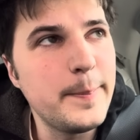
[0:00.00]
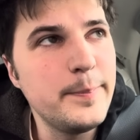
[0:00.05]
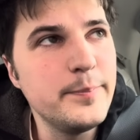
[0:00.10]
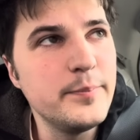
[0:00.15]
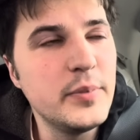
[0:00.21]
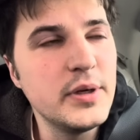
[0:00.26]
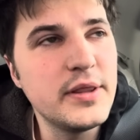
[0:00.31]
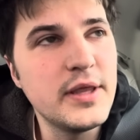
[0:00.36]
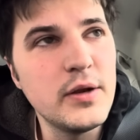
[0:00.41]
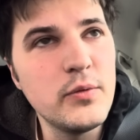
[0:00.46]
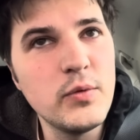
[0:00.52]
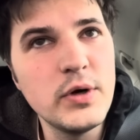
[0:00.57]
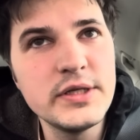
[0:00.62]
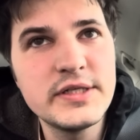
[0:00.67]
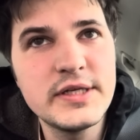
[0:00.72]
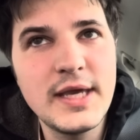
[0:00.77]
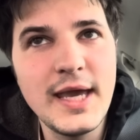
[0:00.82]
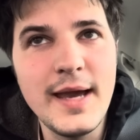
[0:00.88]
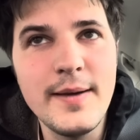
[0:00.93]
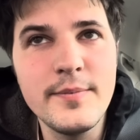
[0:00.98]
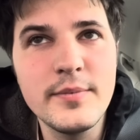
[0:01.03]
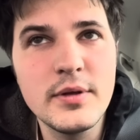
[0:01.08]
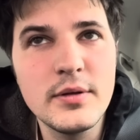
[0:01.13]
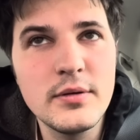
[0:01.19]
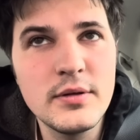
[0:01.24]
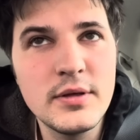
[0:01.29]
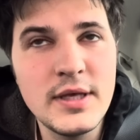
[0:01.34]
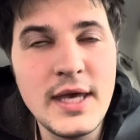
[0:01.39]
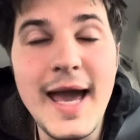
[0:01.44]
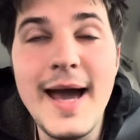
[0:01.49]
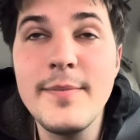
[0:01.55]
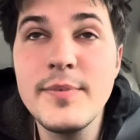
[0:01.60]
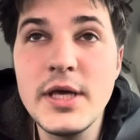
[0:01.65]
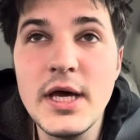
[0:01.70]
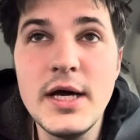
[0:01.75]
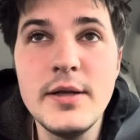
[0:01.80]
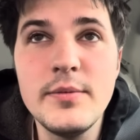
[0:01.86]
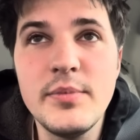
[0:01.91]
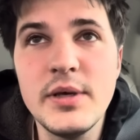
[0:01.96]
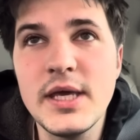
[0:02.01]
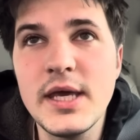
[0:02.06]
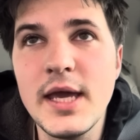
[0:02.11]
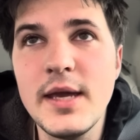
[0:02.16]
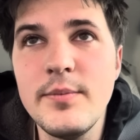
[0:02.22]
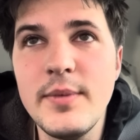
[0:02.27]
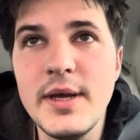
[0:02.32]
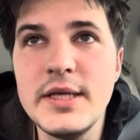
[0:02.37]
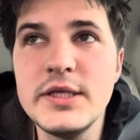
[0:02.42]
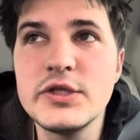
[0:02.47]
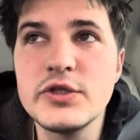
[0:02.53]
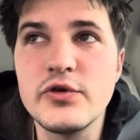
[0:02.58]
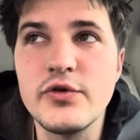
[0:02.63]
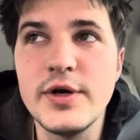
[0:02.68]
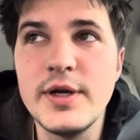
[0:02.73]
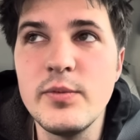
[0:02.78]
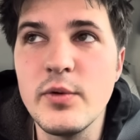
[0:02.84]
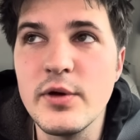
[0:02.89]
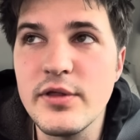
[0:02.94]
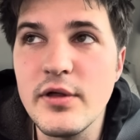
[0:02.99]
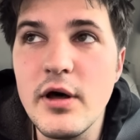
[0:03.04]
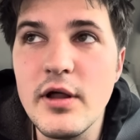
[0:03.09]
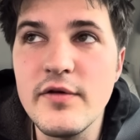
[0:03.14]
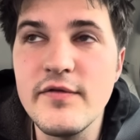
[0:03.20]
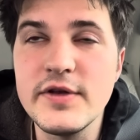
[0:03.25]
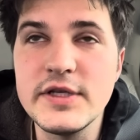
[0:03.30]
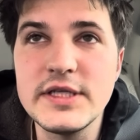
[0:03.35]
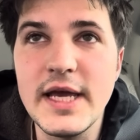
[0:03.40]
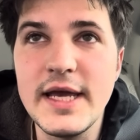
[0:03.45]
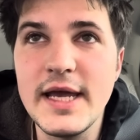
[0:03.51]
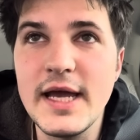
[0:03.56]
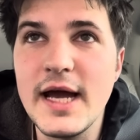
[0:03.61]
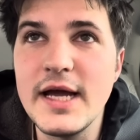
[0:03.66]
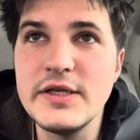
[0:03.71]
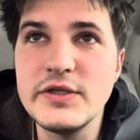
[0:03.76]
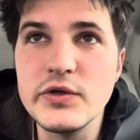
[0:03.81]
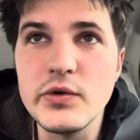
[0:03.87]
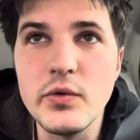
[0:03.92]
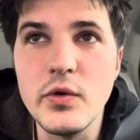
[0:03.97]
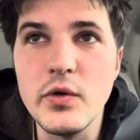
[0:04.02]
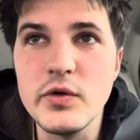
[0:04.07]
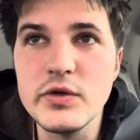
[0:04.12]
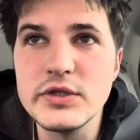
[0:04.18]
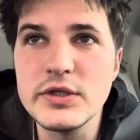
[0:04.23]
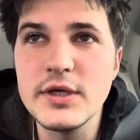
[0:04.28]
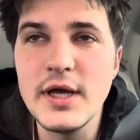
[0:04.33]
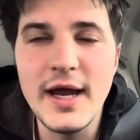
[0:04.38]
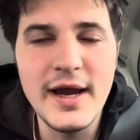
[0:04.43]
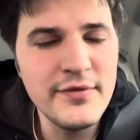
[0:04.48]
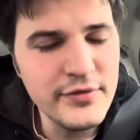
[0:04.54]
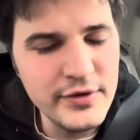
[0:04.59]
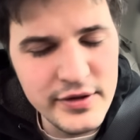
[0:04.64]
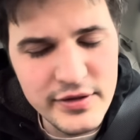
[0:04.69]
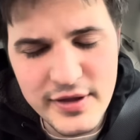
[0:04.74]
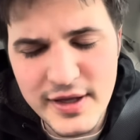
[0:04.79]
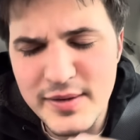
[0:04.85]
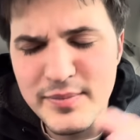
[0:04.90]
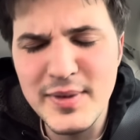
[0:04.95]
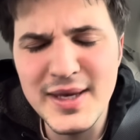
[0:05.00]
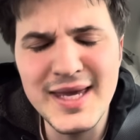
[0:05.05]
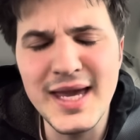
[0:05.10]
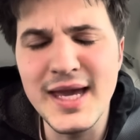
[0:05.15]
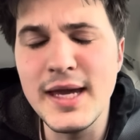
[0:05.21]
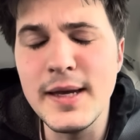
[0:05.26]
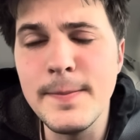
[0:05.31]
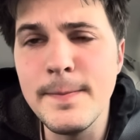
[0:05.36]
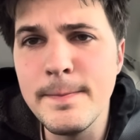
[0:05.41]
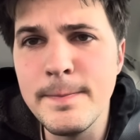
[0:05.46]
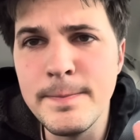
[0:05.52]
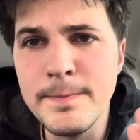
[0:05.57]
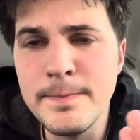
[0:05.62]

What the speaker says: But then once CapCut became mainstream with all of its AI tools, everything became,